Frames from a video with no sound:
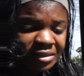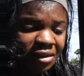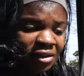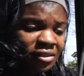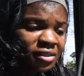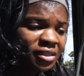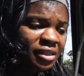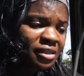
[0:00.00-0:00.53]

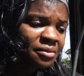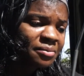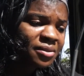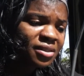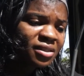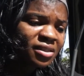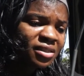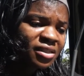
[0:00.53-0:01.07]
Concept.
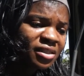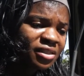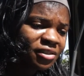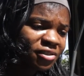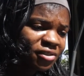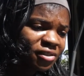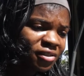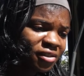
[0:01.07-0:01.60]

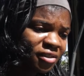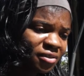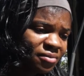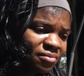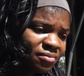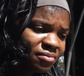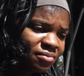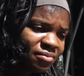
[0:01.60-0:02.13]
Here's their
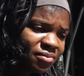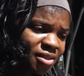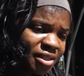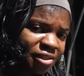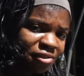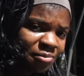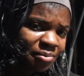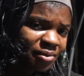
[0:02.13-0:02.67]

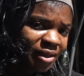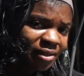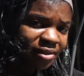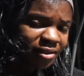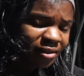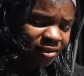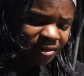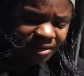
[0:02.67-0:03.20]
sticker plate
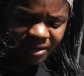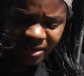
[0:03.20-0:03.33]
thing.